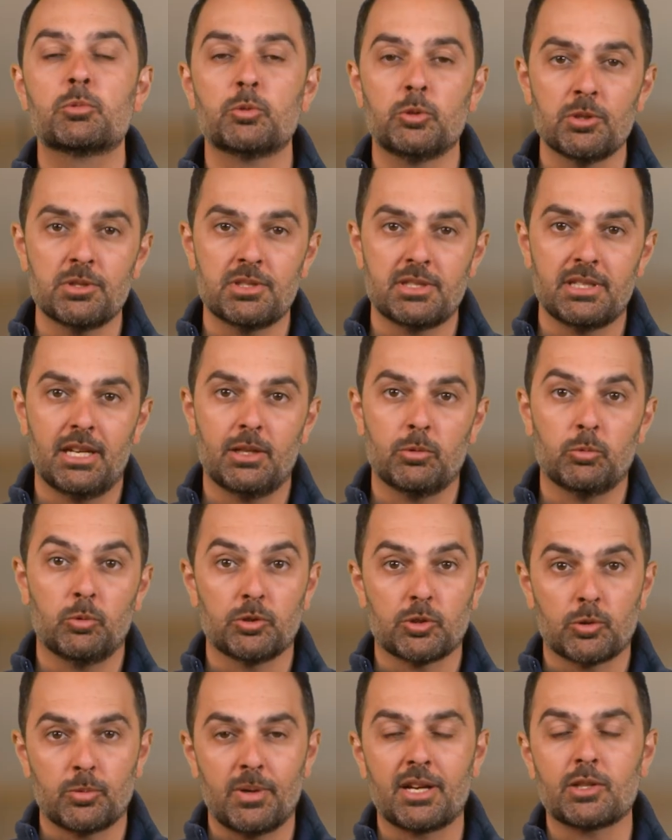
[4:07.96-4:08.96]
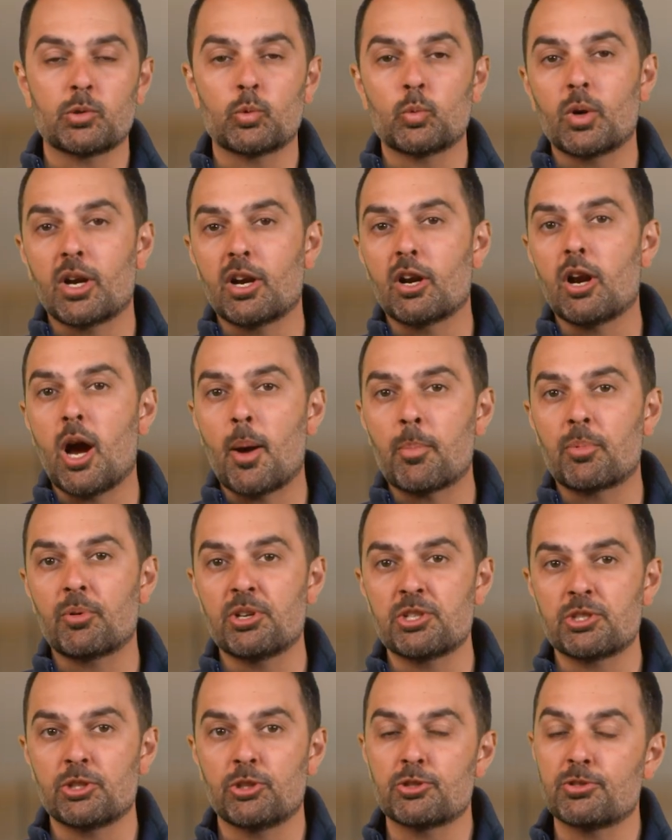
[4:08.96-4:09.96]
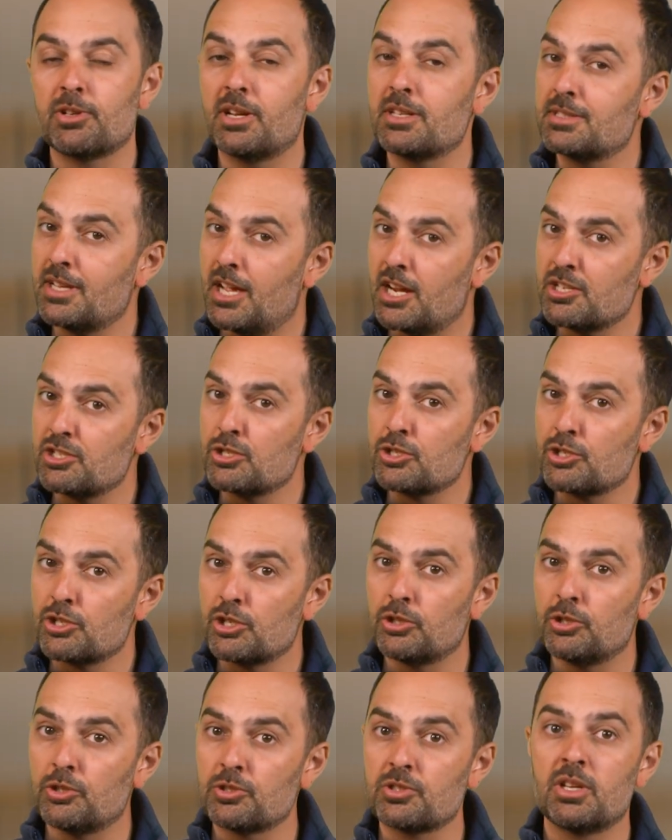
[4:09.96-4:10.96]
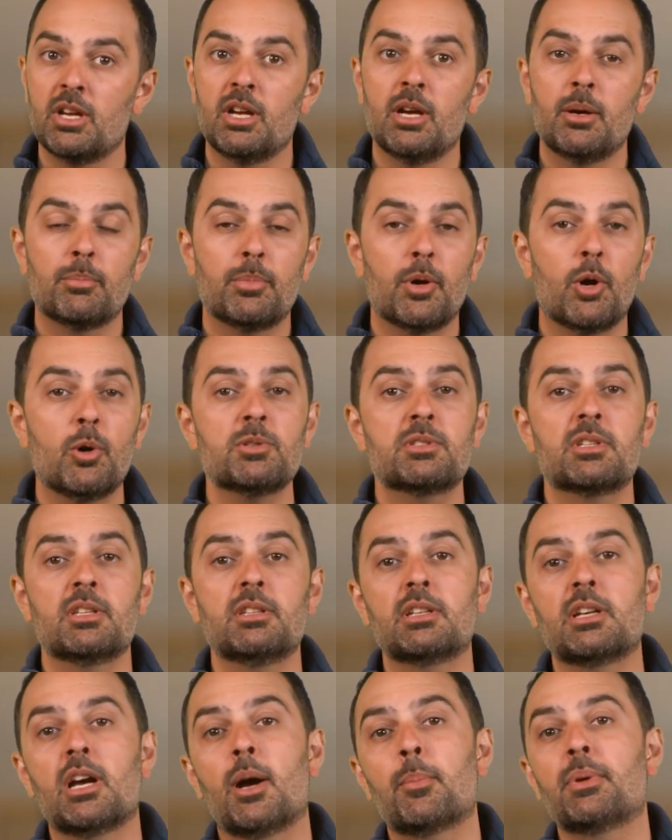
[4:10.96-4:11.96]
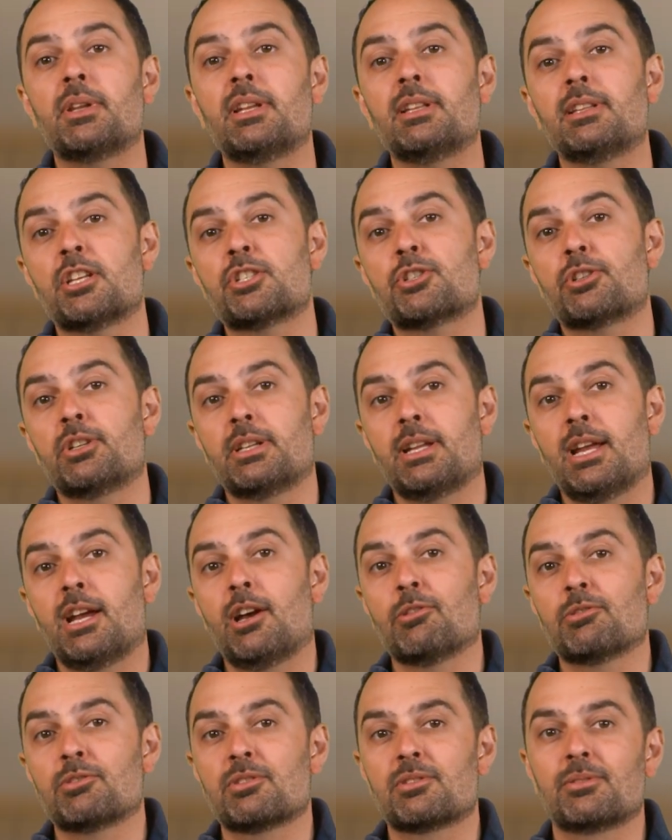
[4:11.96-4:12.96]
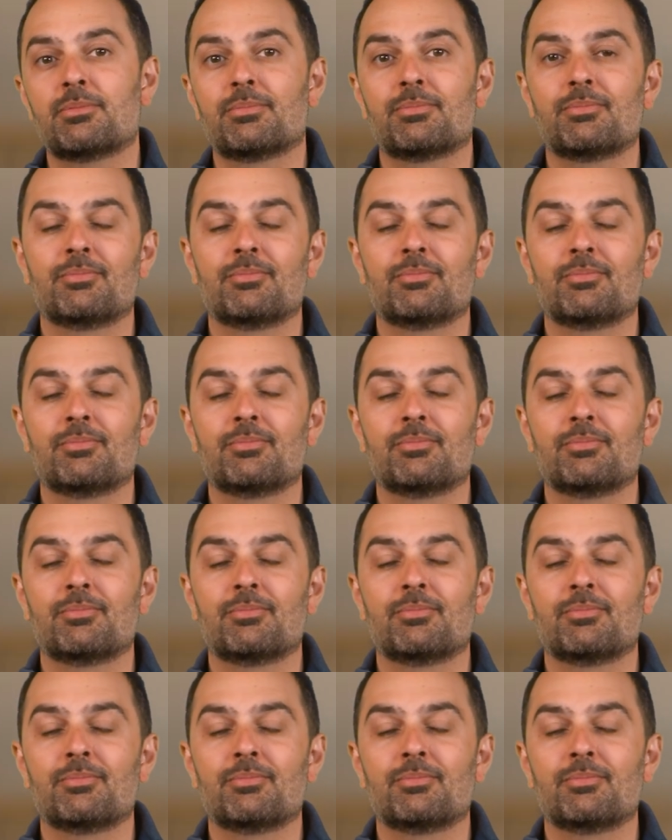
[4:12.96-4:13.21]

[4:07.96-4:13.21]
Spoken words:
rule set will direct where operational transaction journals post in the company ledger accounts.